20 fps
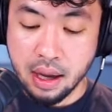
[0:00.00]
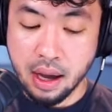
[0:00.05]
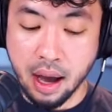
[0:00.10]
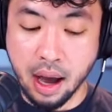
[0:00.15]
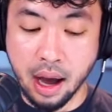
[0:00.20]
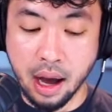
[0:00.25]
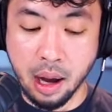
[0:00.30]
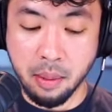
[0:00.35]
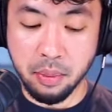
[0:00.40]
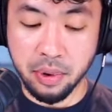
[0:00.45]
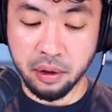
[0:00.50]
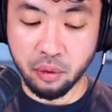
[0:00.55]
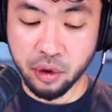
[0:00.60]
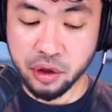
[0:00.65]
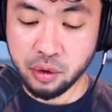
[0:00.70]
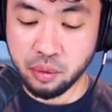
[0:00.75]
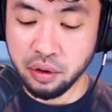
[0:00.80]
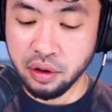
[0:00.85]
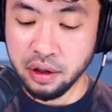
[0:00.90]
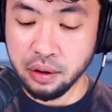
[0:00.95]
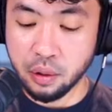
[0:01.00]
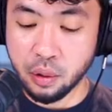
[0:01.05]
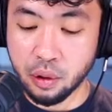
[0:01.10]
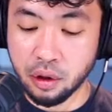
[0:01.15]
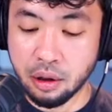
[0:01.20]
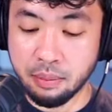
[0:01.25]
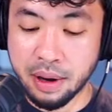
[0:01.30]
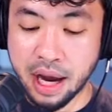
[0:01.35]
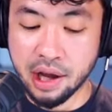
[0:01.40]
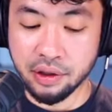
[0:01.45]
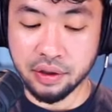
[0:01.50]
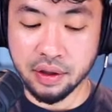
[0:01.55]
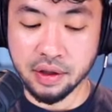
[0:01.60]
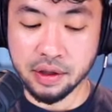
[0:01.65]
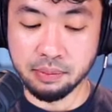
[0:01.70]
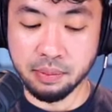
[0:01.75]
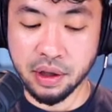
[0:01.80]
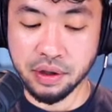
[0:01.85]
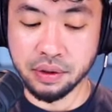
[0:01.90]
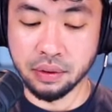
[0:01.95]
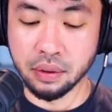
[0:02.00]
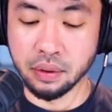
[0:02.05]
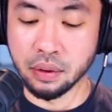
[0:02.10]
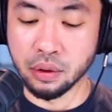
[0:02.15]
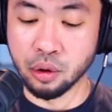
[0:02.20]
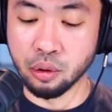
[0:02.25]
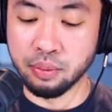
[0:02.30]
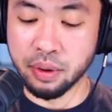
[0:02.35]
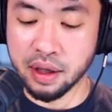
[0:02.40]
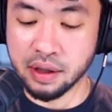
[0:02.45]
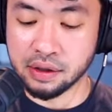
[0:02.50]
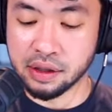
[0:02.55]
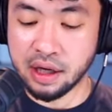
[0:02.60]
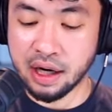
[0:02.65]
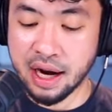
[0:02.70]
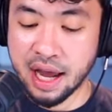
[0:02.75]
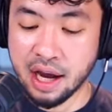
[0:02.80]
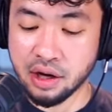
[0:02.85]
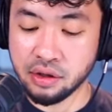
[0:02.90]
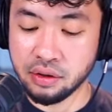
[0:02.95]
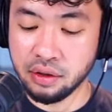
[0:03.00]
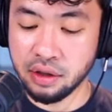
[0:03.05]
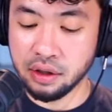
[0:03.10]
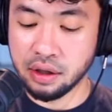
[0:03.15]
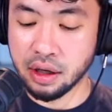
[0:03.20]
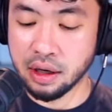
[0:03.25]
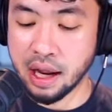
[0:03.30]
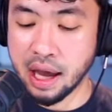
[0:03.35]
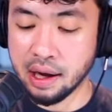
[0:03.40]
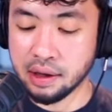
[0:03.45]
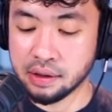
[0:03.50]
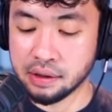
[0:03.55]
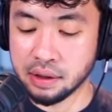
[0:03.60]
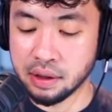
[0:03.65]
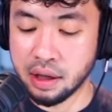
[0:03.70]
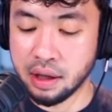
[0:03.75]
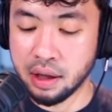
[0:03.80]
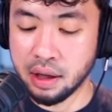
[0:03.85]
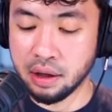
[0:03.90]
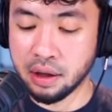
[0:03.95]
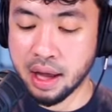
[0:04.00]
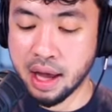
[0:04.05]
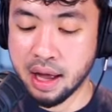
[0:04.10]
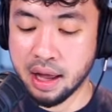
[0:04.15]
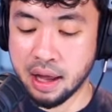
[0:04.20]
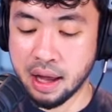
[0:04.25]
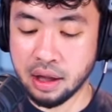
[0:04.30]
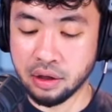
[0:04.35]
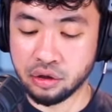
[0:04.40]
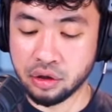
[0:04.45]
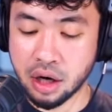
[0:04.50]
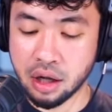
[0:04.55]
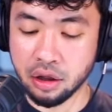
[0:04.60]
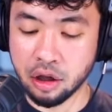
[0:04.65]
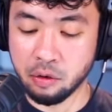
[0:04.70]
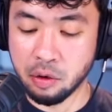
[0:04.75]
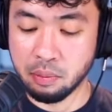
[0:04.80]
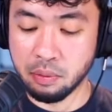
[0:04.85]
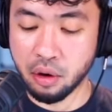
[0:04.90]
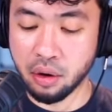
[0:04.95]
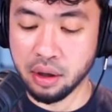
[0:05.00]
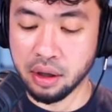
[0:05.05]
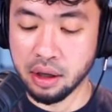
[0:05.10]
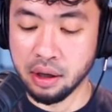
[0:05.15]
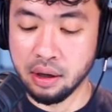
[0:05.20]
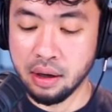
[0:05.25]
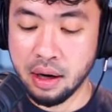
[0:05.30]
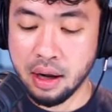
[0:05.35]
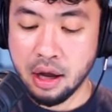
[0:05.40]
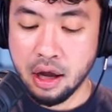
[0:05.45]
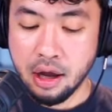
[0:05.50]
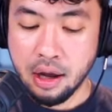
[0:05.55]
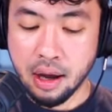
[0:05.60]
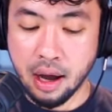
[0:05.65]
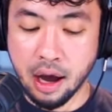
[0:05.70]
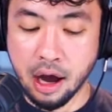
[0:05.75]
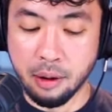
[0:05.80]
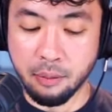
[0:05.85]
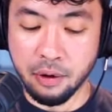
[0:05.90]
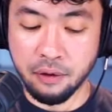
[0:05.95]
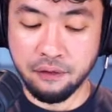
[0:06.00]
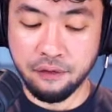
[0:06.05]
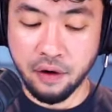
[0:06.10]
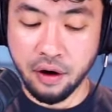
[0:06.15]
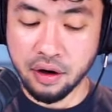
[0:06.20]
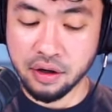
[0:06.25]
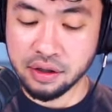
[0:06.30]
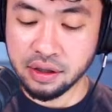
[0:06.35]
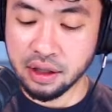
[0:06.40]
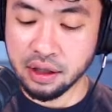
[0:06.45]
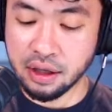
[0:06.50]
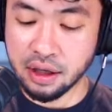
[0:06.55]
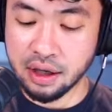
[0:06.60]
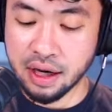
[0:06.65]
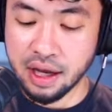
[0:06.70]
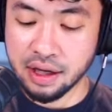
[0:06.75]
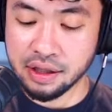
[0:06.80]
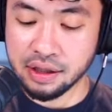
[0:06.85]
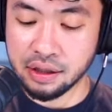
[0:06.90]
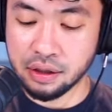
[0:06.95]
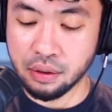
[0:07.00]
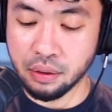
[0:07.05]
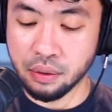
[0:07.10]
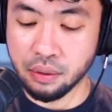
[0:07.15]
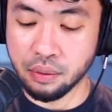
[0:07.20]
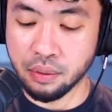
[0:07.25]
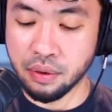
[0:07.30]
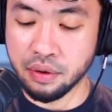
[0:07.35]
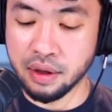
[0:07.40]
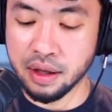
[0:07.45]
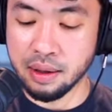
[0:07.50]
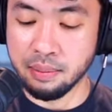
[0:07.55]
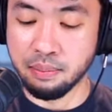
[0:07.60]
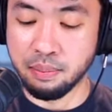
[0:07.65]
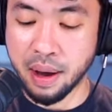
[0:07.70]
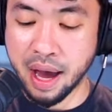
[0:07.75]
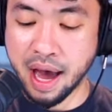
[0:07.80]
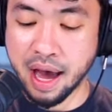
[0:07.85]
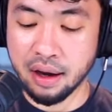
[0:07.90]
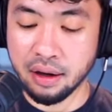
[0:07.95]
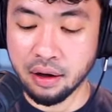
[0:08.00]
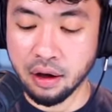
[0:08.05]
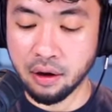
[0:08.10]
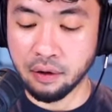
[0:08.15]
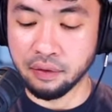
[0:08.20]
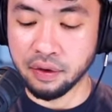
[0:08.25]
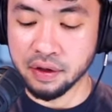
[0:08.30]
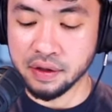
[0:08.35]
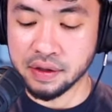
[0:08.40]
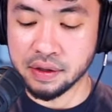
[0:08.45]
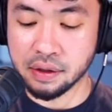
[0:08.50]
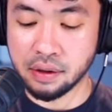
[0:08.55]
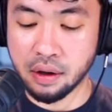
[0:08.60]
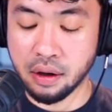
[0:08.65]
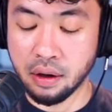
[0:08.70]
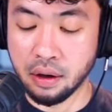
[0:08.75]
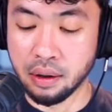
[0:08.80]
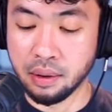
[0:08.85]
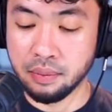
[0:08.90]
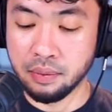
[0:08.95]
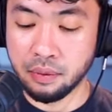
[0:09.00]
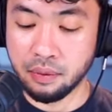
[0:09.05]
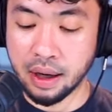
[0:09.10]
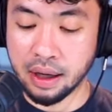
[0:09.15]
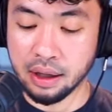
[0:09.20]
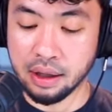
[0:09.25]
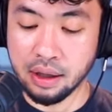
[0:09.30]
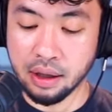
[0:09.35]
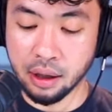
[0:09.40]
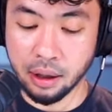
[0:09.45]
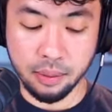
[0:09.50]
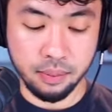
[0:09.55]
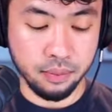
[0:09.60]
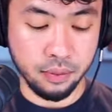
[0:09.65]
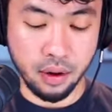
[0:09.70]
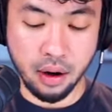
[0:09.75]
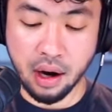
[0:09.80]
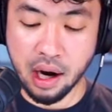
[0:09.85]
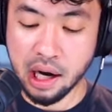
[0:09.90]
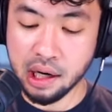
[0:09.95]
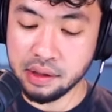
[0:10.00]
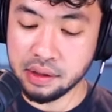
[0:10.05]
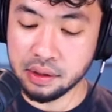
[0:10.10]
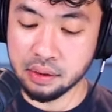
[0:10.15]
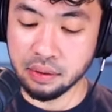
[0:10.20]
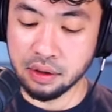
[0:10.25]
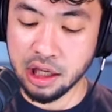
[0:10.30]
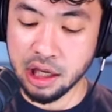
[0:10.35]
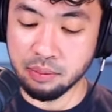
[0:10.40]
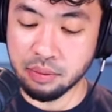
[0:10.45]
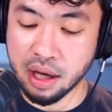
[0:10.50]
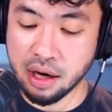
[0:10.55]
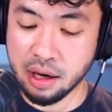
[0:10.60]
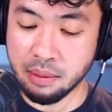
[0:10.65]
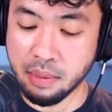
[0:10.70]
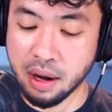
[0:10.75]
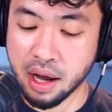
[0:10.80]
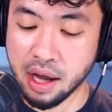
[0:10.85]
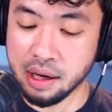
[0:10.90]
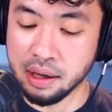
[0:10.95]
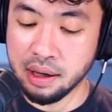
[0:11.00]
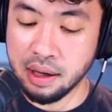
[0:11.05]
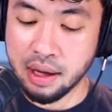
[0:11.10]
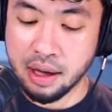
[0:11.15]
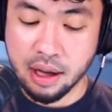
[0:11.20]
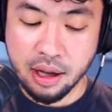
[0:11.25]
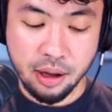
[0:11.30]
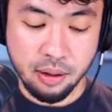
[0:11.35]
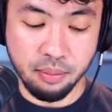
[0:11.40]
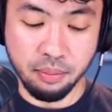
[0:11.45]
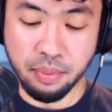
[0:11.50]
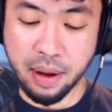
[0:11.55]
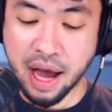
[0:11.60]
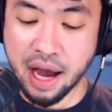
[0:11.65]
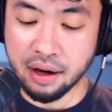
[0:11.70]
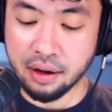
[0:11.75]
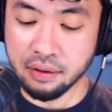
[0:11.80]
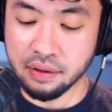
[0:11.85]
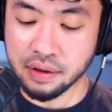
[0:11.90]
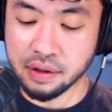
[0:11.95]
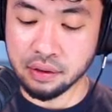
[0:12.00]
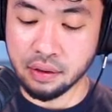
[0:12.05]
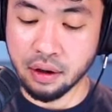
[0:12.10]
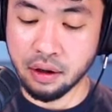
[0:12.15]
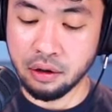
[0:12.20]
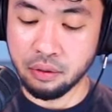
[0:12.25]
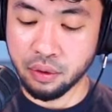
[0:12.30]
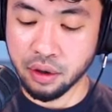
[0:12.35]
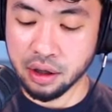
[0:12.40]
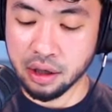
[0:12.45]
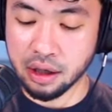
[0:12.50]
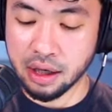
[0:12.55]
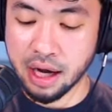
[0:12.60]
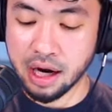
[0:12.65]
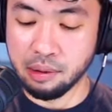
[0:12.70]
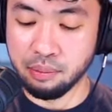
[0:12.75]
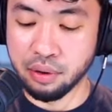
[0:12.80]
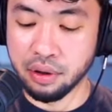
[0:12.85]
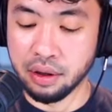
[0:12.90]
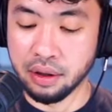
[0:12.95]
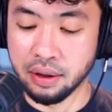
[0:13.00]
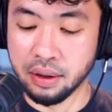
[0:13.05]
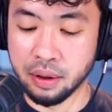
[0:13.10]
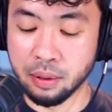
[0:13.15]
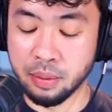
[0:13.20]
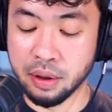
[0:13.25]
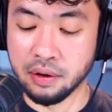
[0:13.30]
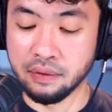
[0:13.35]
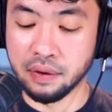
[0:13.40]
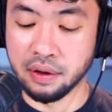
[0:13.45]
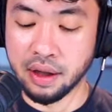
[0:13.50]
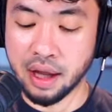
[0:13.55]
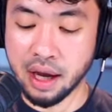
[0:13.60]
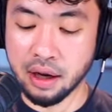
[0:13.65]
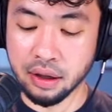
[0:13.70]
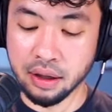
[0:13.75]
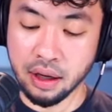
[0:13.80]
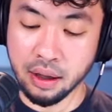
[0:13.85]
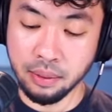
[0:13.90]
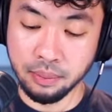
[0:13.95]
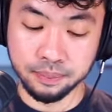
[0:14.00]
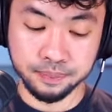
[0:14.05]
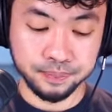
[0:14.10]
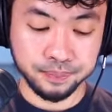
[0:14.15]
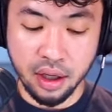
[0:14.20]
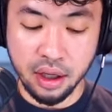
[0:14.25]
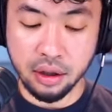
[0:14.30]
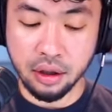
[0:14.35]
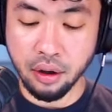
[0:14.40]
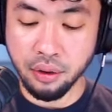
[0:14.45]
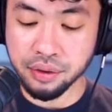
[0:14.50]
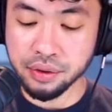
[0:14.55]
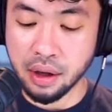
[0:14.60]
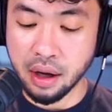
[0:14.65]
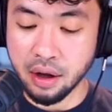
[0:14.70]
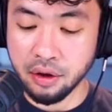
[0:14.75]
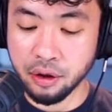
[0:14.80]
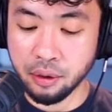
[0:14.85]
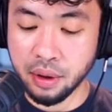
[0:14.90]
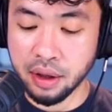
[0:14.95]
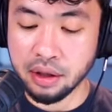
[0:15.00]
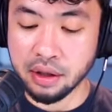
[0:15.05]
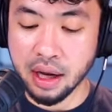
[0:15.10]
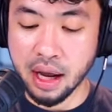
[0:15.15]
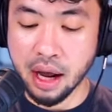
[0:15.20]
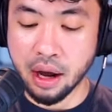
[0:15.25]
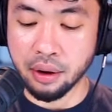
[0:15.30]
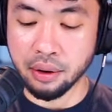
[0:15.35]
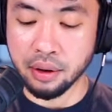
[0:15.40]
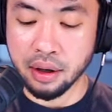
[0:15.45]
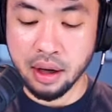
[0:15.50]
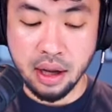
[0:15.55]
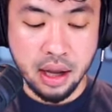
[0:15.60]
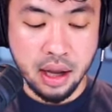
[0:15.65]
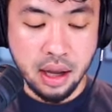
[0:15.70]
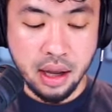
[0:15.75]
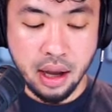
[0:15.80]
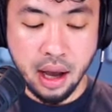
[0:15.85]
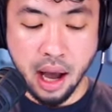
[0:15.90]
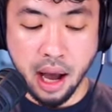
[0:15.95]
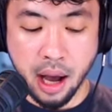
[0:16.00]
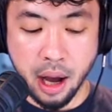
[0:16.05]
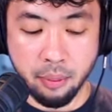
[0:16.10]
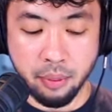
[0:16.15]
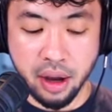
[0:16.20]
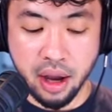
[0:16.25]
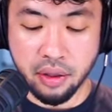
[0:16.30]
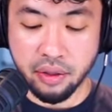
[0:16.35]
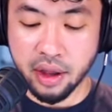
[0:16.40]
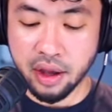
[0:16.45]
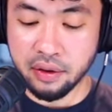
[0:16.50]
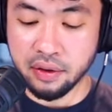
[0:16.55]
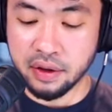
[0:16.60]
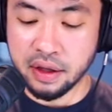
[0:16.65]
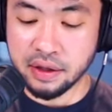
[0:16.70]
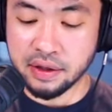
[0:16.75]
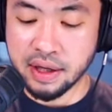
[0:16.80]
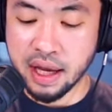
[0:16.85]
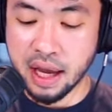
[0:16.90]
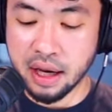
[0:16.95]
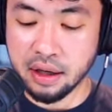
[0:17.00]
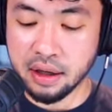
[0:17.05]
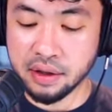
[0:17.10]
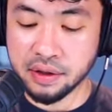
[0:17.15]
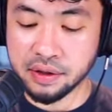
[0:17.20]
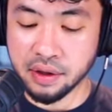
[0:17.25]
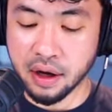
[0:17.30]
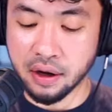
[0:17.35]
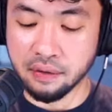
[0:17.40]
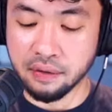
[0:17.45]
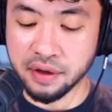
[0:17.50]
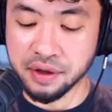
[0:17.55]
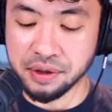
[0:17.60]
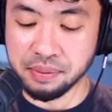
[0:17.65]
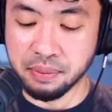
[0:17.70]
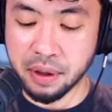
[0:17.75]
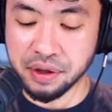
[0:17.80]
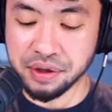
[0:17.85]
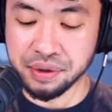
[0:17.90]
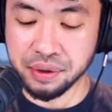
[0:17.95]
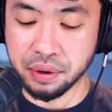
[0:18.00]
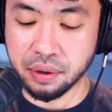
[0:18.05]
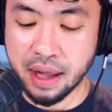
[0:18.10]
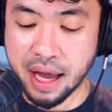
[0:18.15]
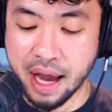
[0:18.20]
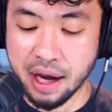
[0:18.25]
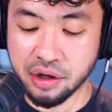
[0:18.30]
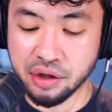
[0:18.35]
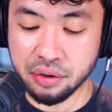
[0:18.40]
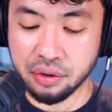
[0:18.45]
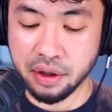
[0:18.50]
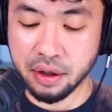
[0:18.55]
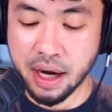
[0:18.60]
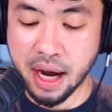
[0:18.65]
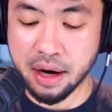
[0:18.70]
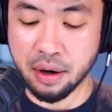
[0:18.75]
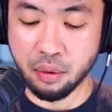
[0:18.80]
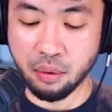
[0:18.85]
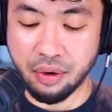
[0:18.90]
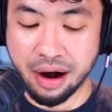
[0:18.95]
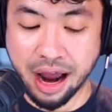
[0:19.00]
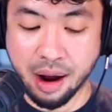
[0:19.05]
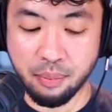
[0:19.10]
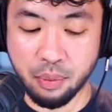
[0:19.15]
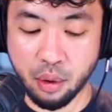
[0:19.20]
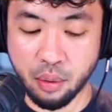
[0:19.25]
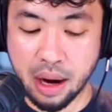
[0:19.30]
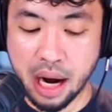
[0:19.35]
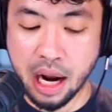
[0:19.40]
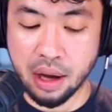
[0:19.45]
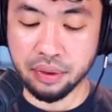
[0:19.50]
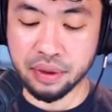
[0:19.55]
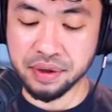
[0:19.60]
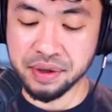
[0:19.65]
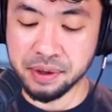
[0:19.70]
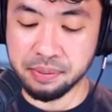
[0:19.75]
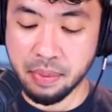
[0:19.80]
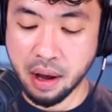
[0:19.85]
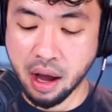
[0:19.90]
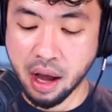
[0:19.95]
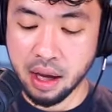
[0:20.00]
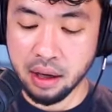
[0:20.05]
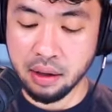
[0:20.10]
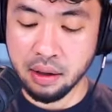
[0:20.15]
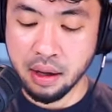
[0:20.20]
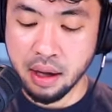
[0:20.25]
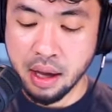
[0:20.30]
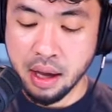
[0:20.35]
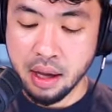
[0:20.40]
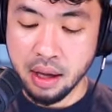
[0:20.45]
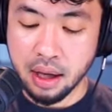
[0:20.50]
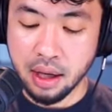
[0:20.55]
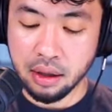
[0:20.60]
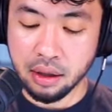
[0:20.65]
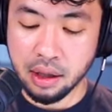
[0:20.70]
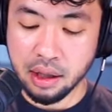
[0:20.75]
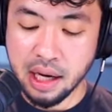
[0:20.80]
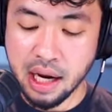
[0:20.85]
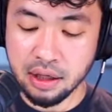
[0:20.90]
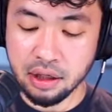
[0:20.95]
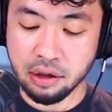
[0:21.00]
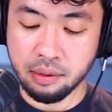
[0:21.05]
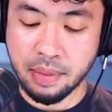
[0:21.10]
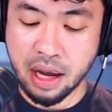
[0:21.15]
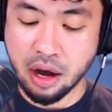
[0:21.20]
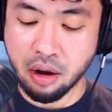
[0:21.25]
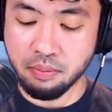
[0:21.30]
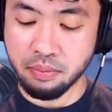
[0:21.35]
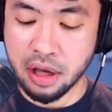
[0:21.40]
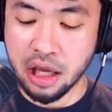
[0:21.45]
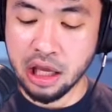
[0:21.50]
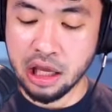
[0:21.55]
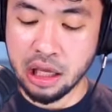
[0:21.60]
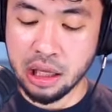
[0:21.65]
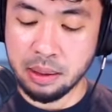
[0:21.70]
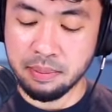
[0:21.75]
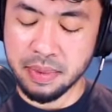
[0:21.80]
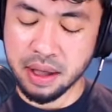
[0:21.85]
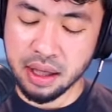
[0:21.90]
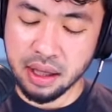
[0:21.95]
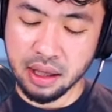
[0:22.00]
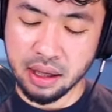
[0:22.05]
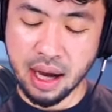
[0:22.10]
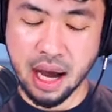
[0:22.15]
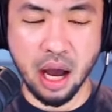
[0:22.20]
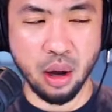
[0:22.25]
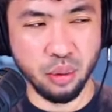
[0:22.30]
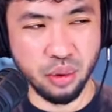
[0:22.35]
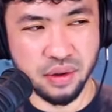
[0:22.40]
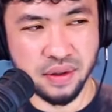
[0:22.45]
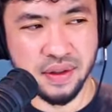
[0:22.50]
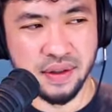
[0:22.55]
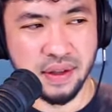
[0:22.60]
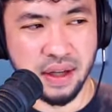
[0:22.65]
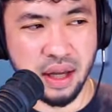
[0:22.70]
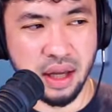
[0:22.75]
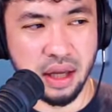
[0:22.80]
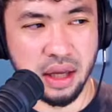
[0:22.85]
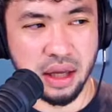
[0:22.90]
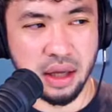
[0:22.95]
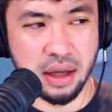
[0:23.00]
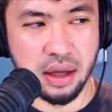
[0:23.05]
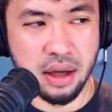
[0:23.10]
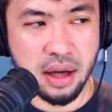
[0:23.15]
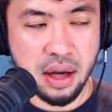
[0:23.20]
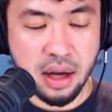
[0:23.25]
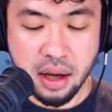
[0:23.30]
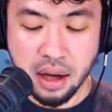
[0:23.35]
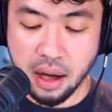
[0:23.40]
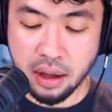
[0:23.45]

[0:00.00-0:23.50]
But what's really cool about this muscle group is that it actually connects, and I'll draw a little bit more here. But first, it connects to the back of the skull right here. All right, so keep that in mind. Back of the skull, we're going to kind of put a little bit of a line there, and then it goes all the way down, and then the tendons of this muscle actually kind of wrap around the spine and connect to about, maybe I would say